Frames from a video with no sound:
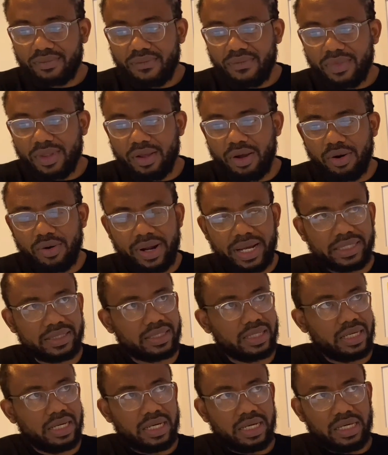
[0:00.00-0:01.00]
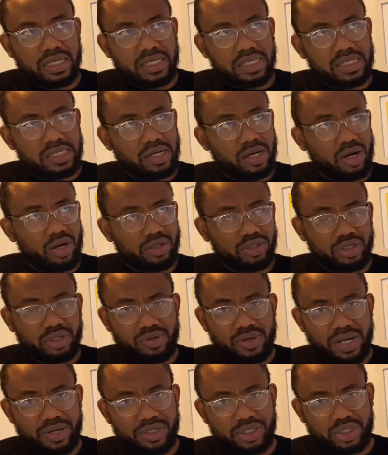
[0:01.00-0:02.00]
All right?
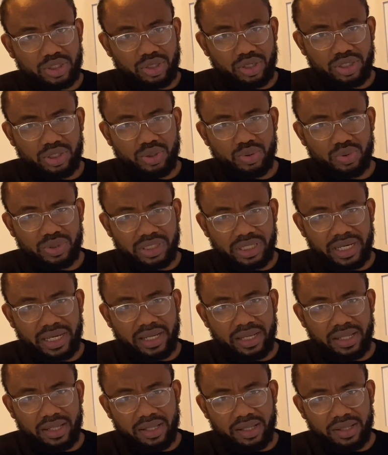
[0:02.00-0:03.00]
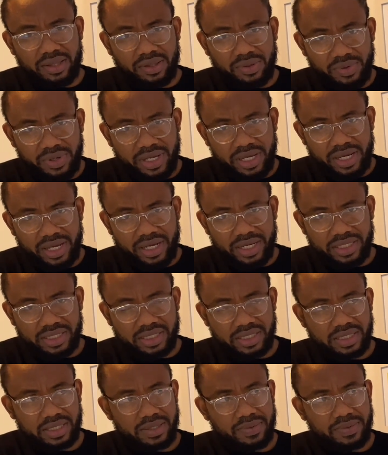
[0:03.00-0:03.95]
Undergraduate studies will take 3 years,